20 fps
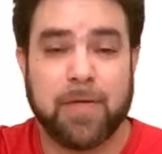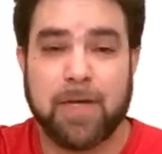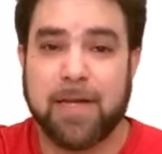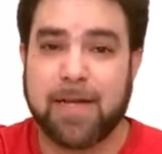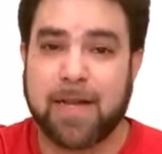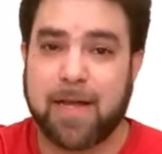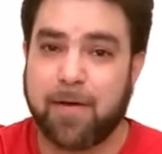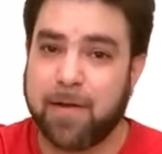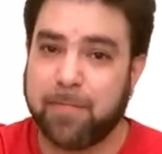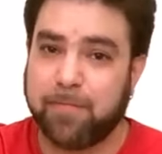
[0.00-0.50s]

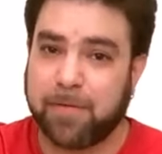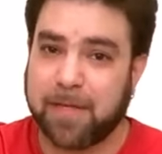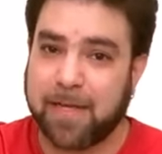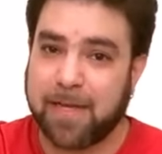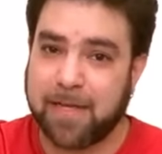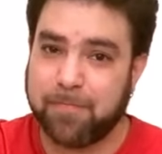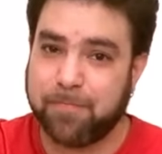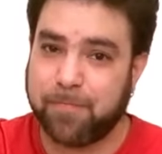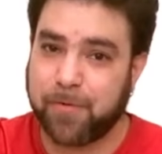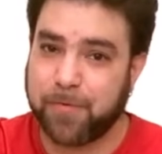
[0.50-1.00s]
Okay, now I
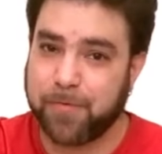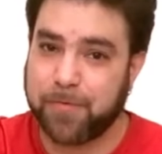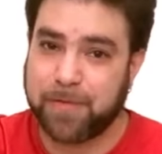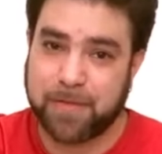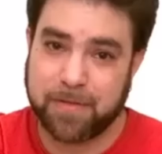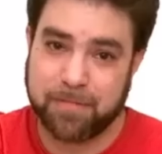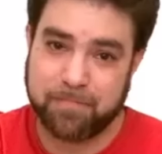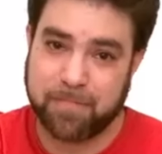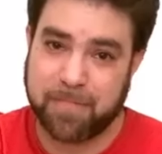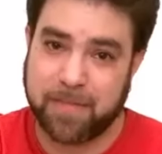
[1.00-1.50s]
played both
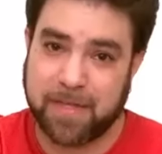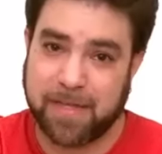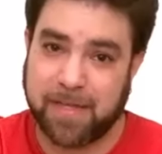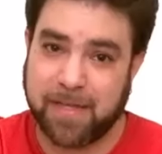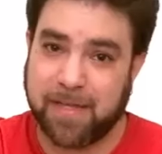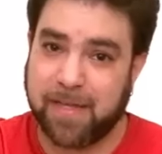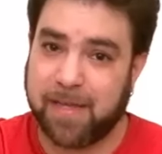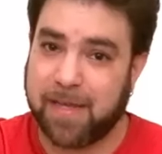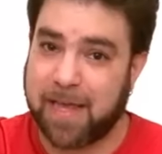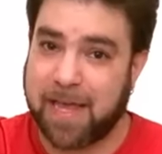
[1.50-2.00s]
the
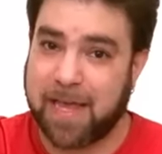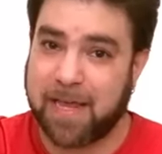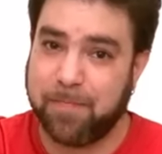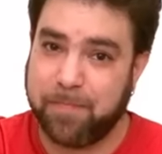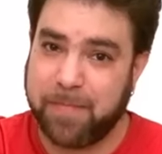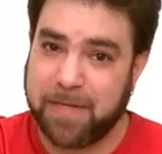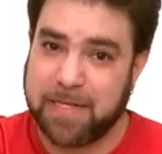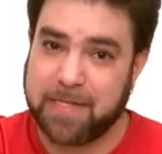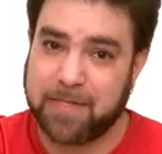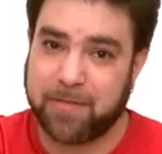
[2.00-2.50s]
E and
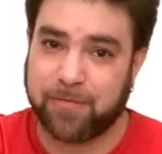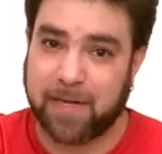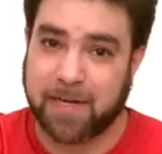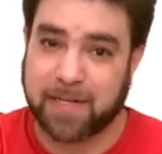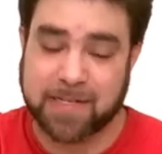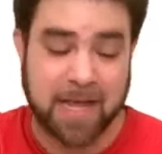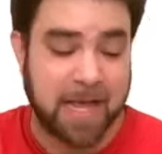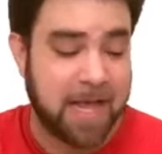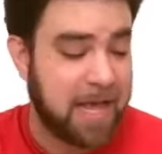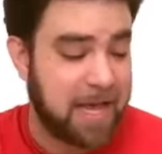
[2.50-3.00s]
B
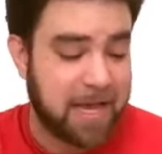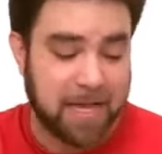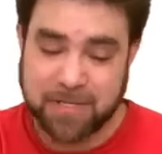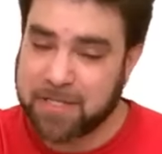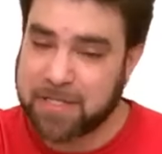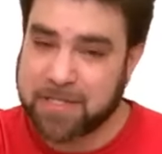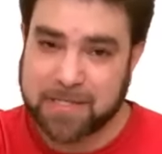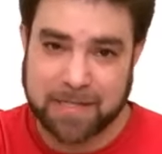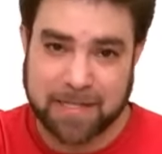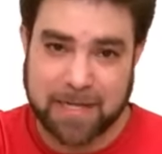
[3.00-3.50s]
strings. I
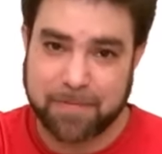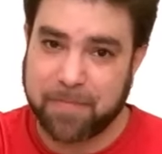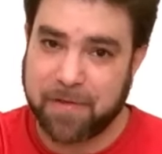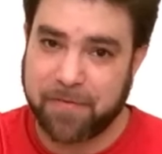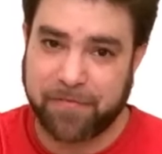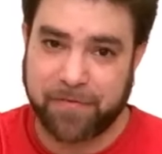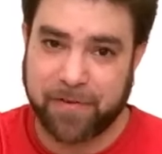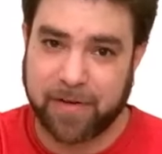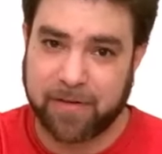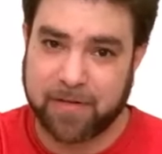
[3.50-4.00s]
just let
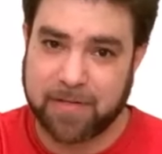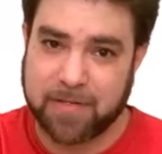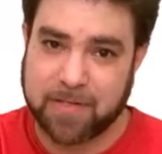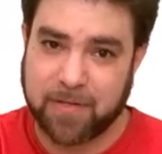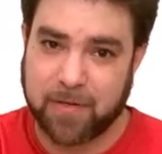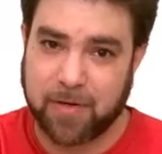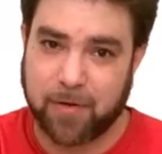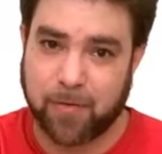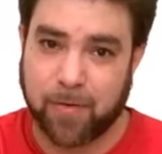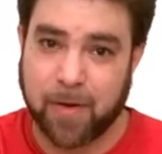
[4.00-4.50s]
my fingers
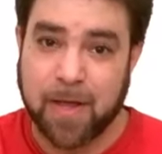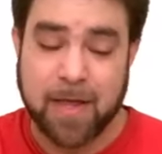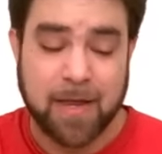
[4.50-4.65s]
go.